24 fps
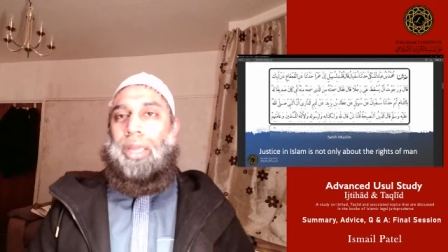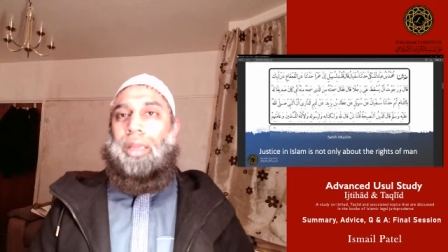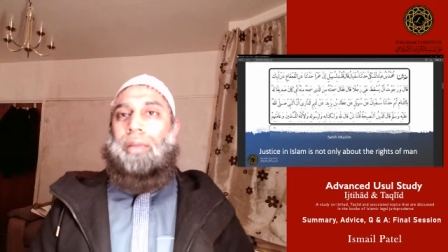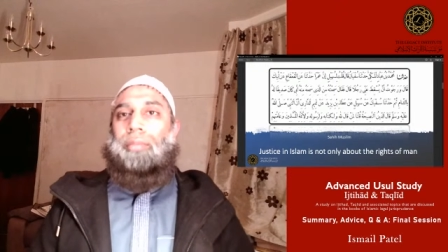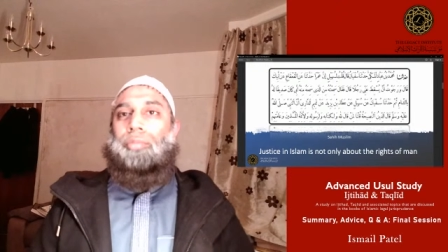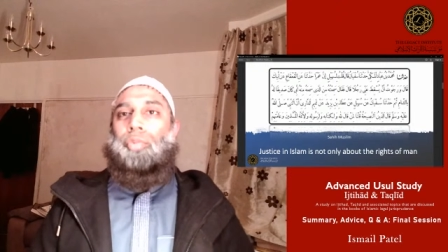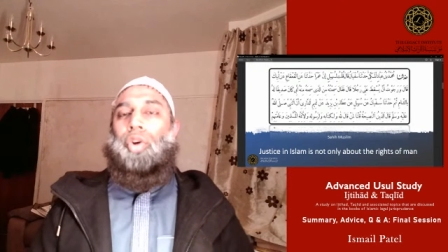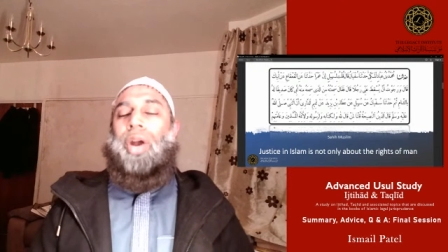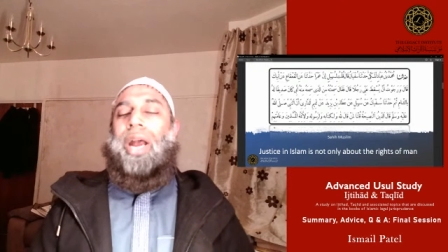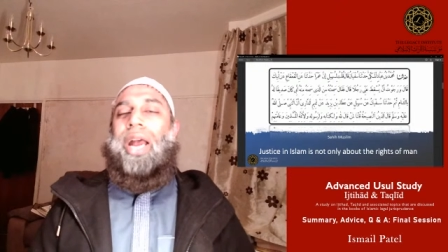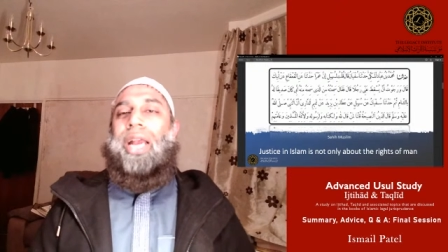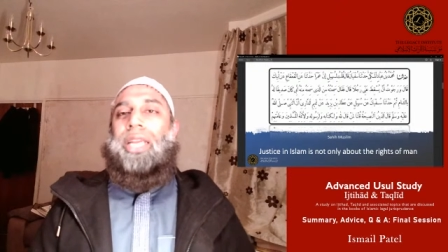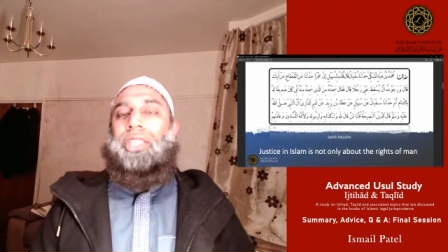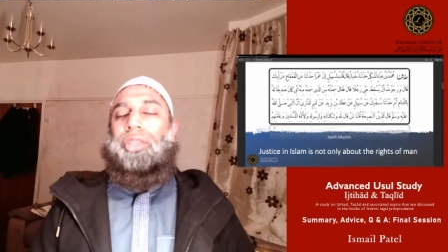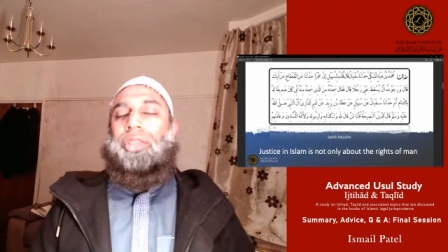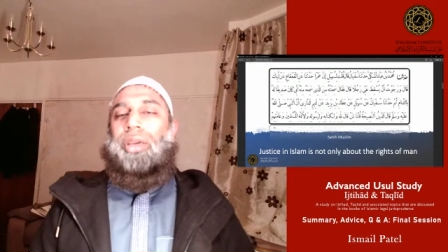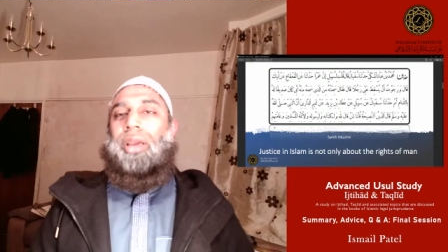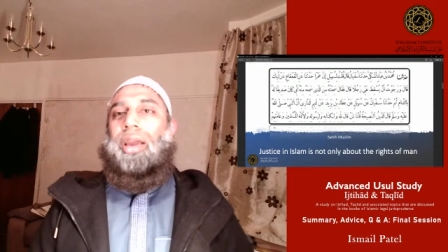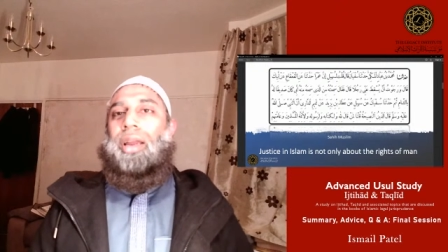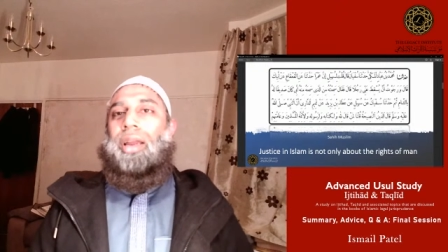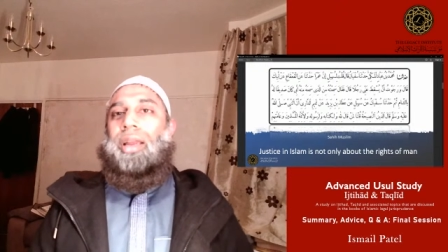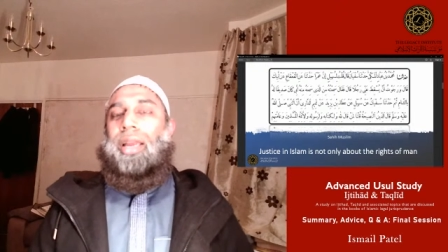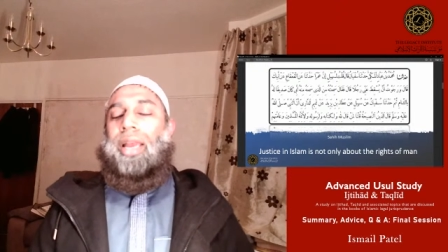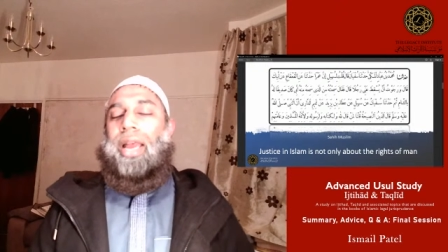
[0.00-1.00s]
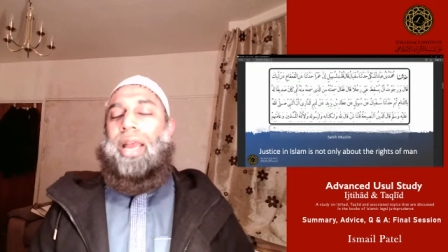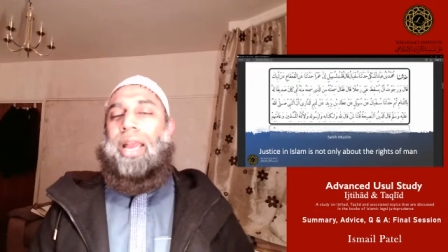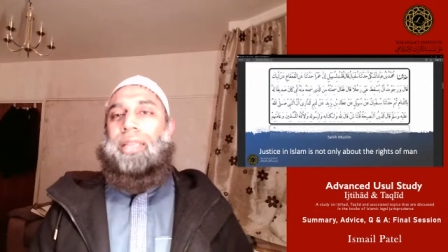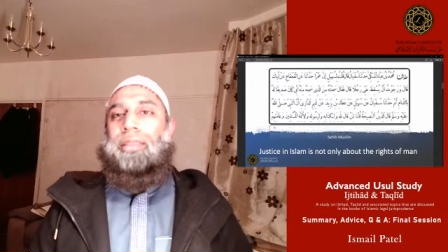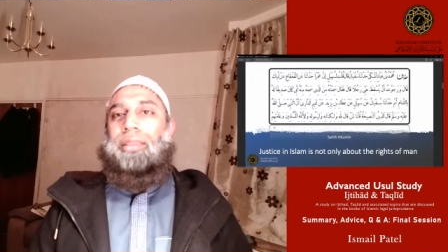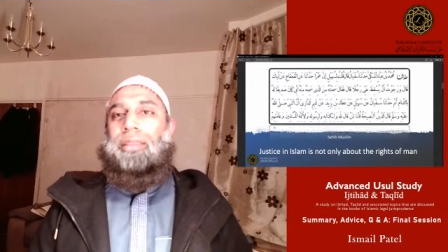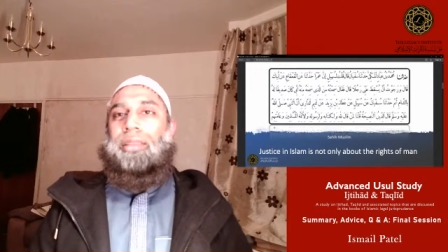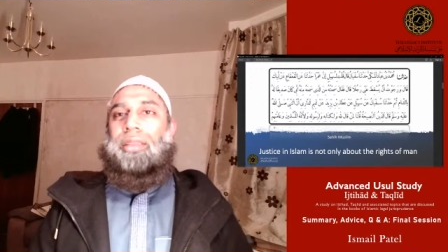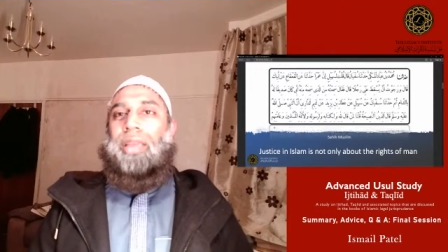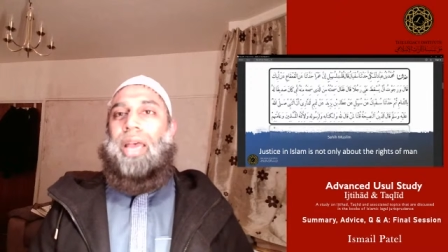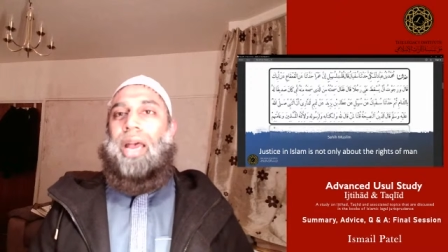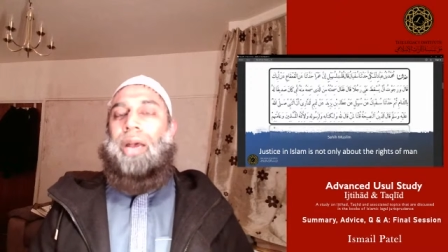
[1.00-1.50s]
muashara
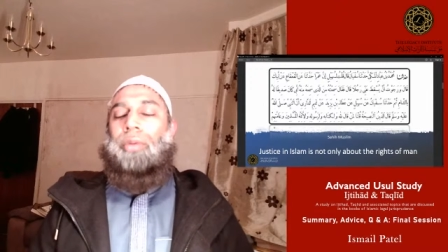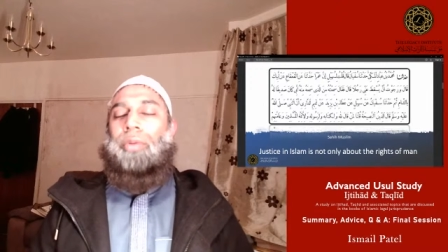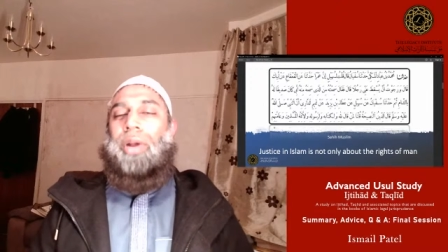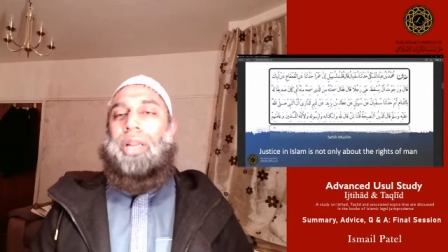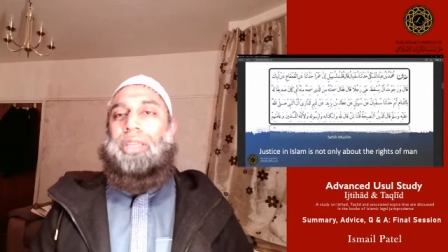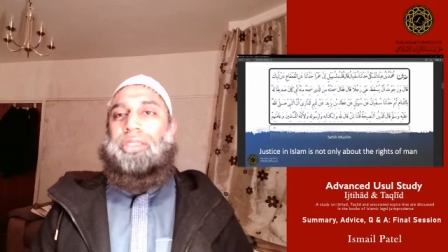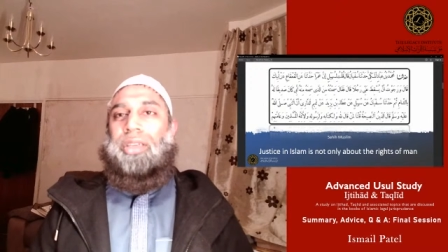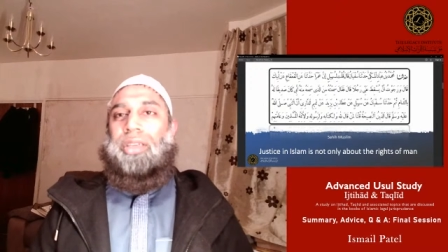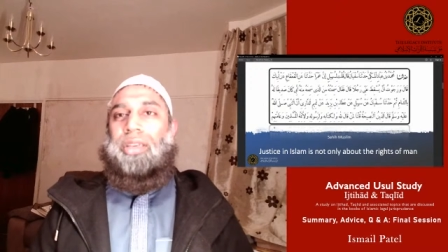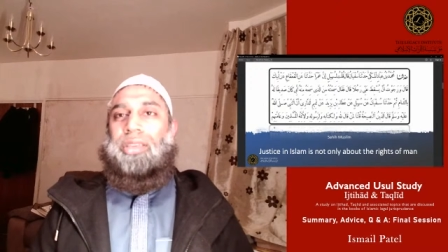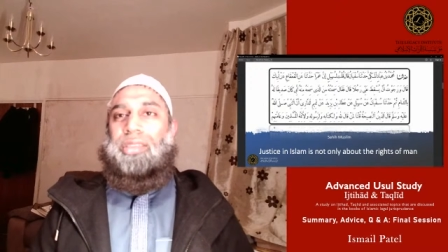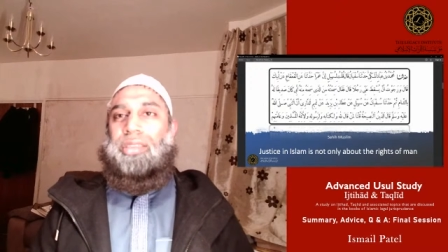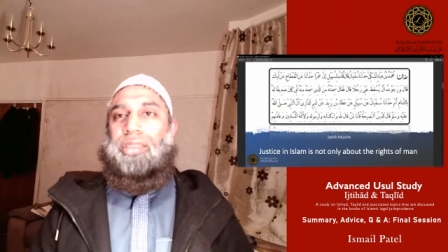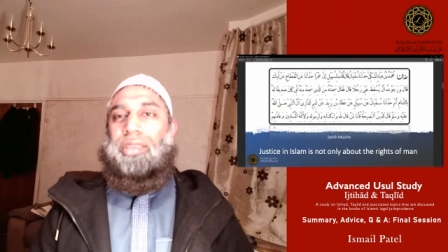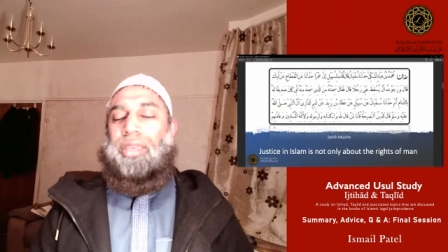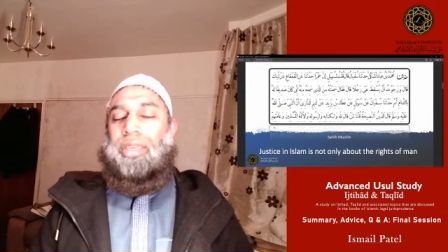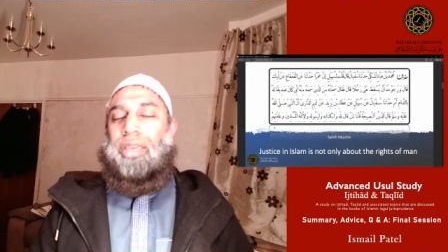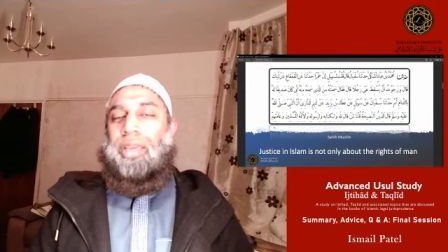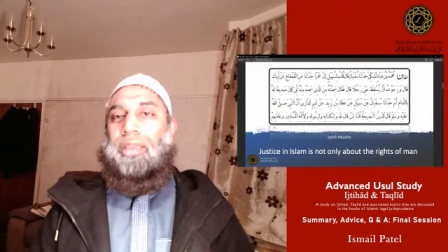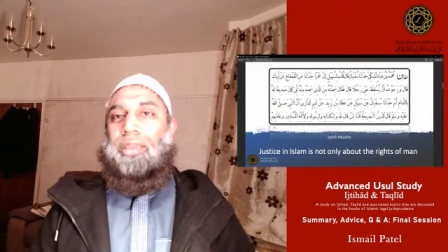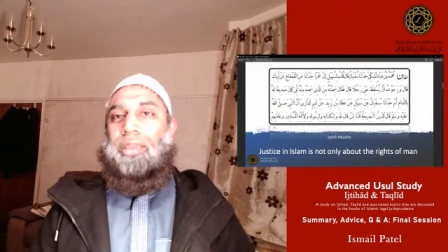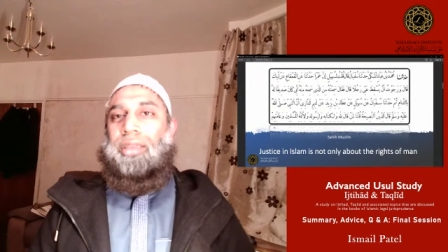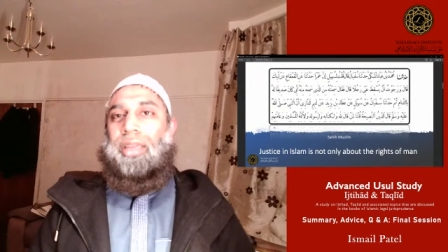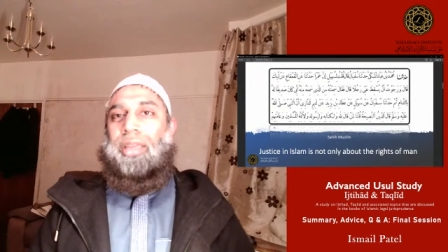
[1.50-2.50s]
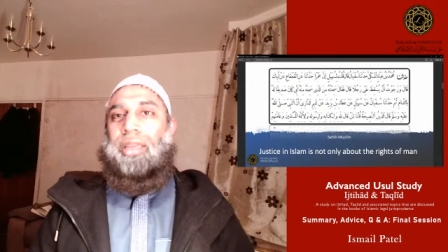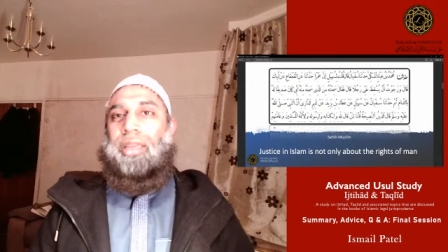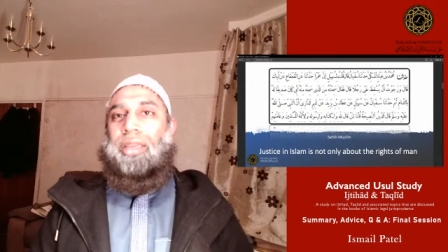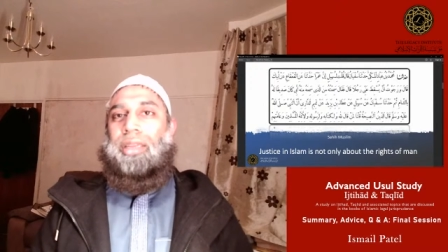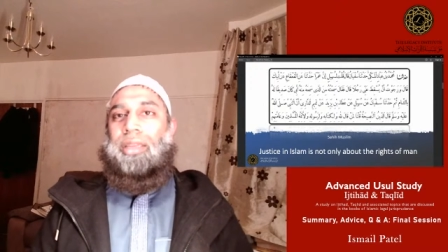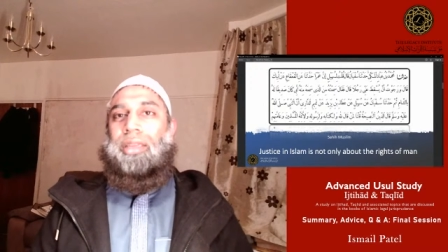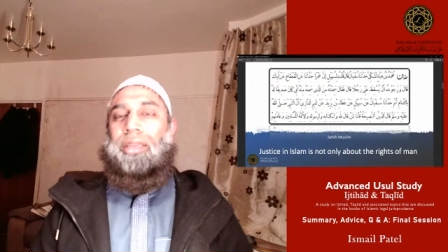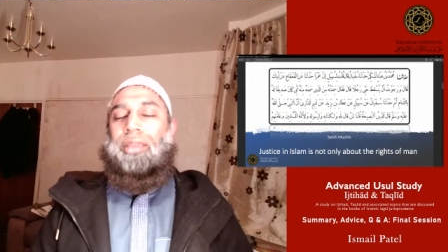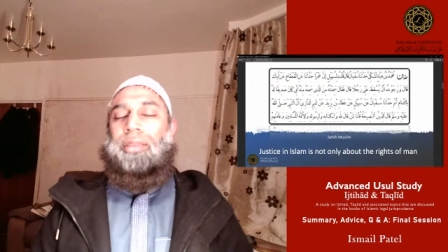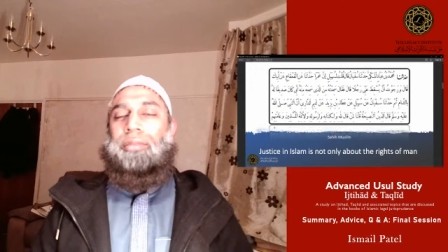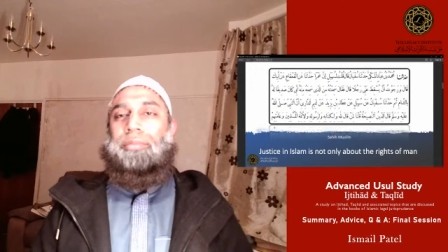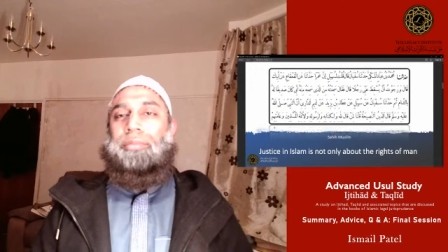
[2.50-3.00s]
and ahwal
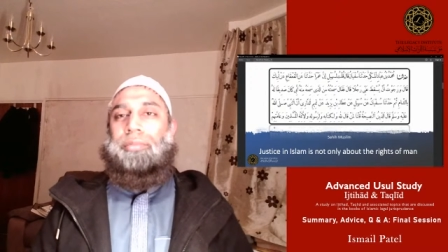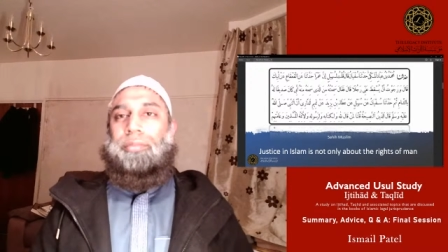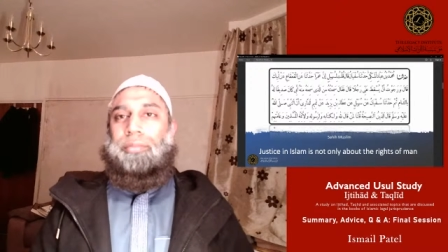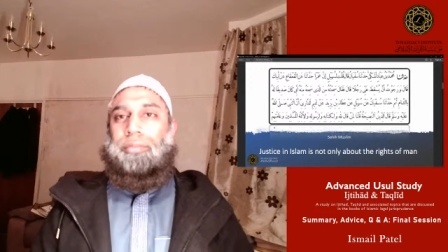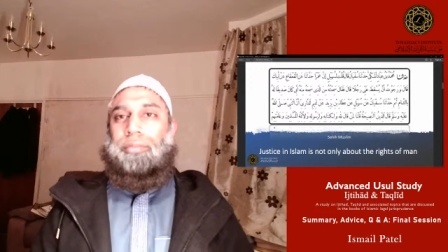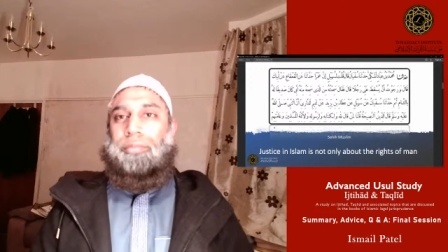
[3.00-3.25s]
shakhsiyah,